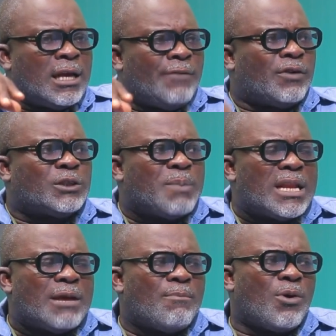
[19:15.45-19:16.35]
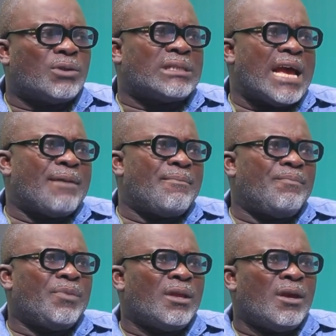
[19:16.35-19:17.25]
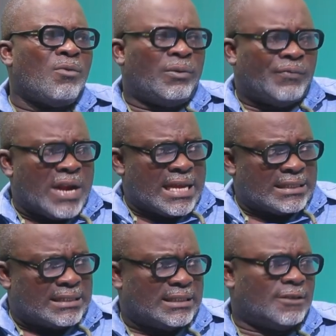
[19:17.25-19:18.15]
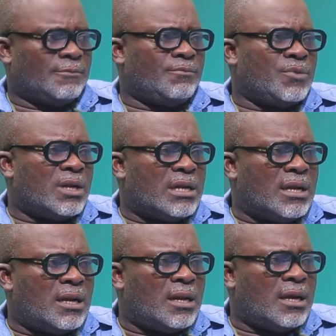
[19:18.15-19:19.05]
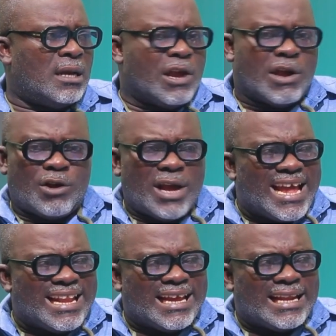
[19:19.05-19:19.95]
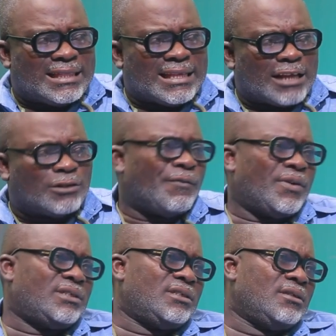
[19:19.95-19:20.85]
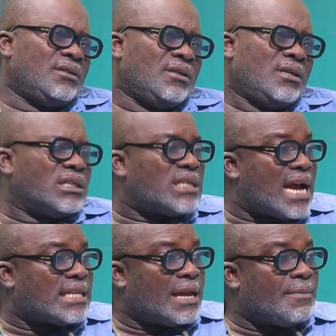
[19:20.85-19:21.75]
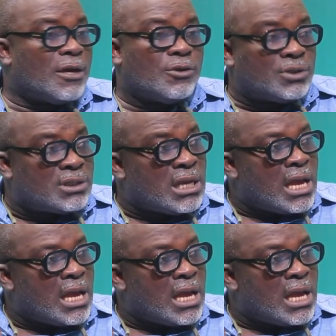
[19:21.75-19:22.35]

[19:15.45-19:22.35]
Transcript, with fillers: if you're spending more time with friends and you're not earning anything out of it, mm. it's high time that you see